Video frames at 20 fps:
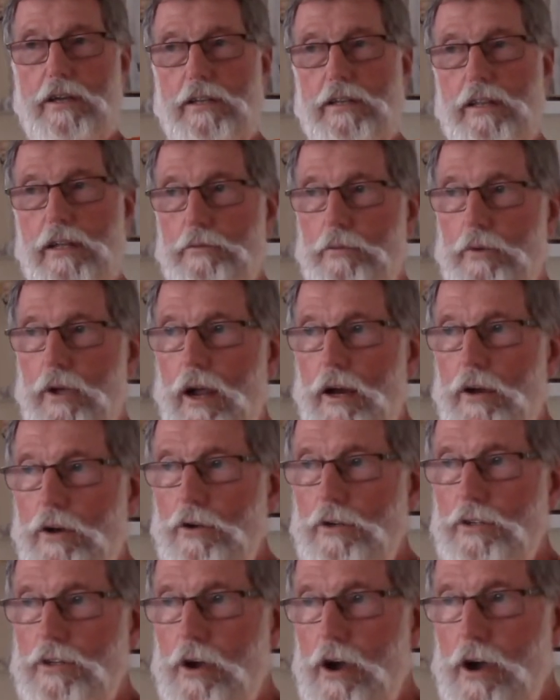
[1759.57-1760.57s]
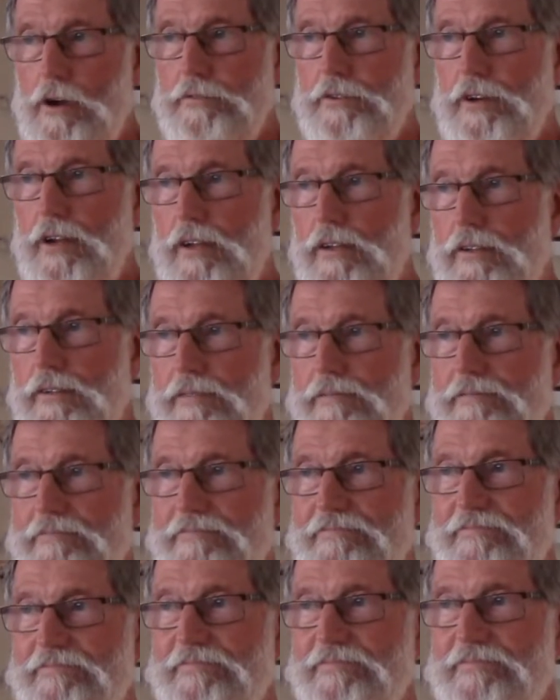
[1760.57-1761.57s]
that we are looked after.
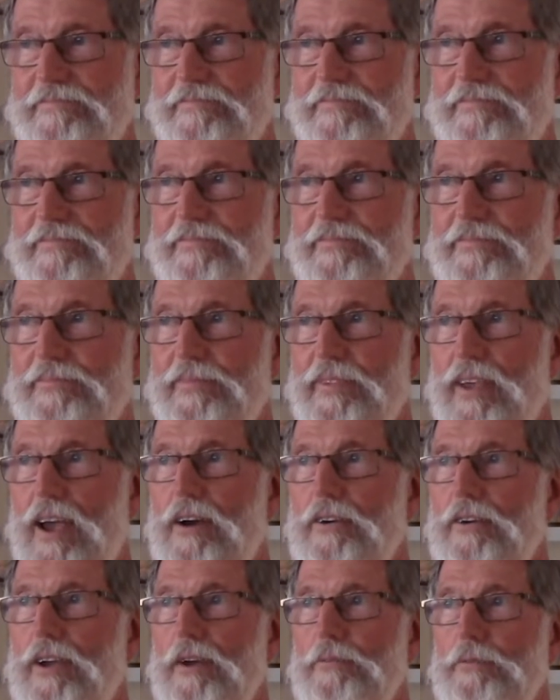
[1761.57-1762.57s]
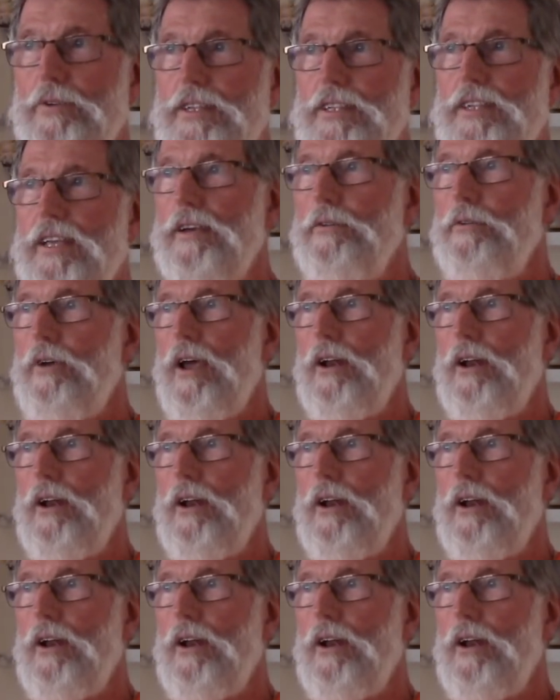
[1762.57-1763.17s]
How can we say we